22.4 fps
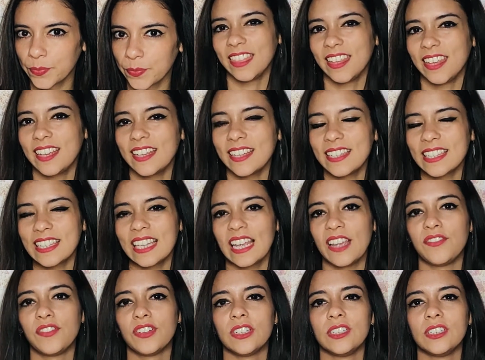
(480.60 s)
This
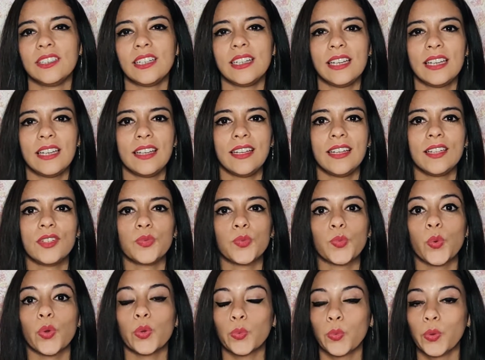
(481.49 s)
level is
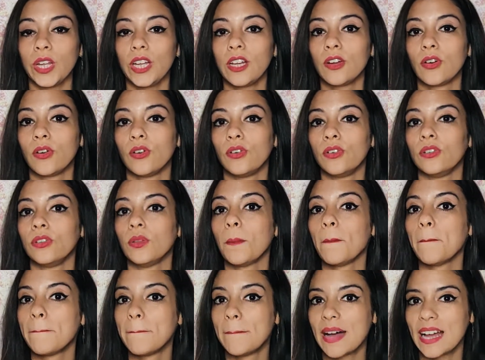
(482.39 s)
what we
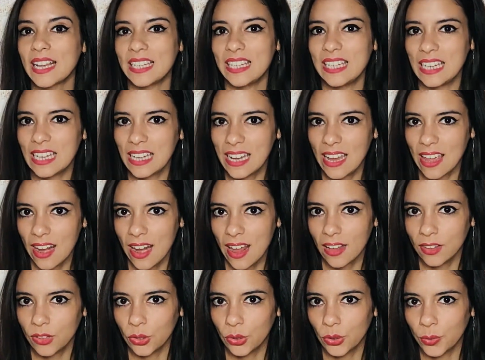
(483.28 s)
call
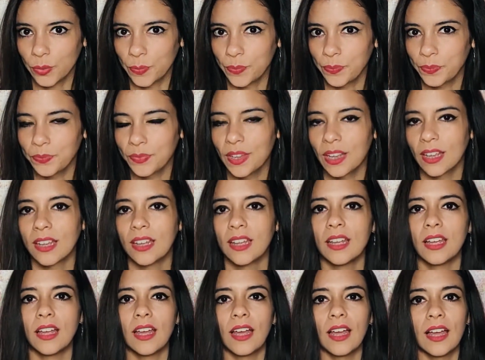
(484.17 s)
bachillerato,
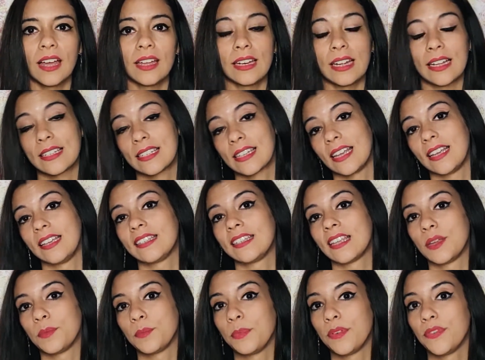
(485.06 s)
and as I
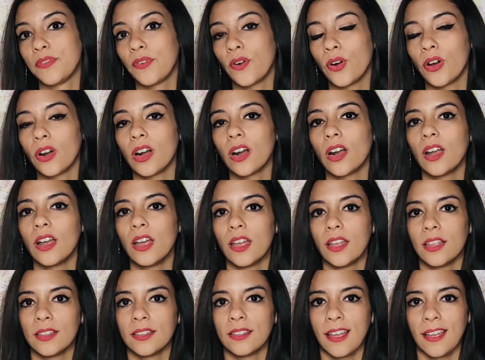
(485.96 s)
said before,
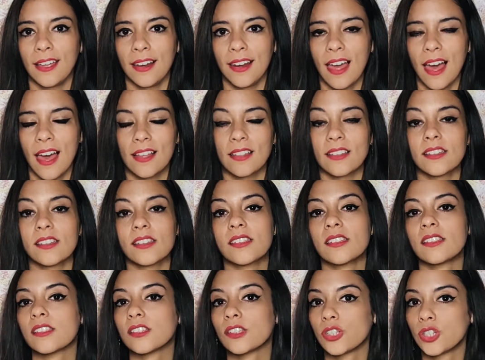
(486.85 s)
they
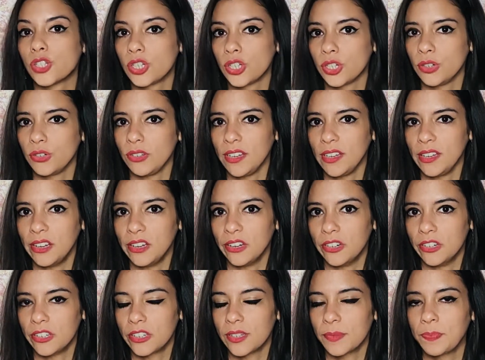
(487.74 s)
last 2
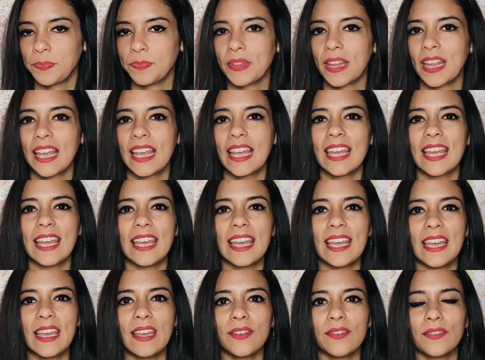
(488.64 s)
years.
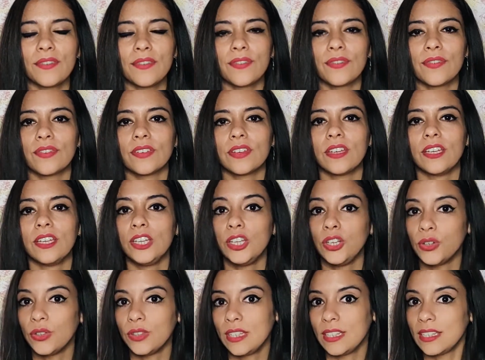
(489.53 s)
If
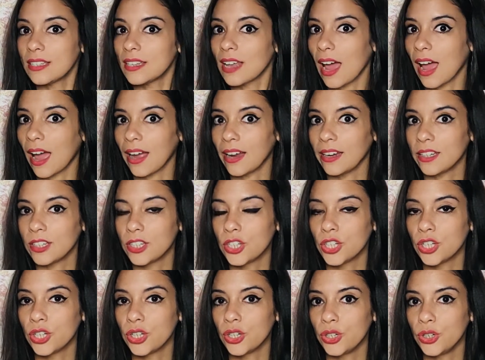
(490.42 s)
you decide
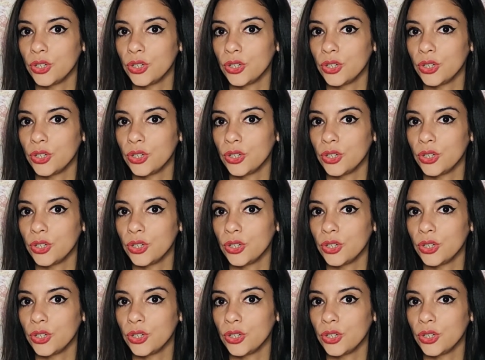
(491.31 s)
to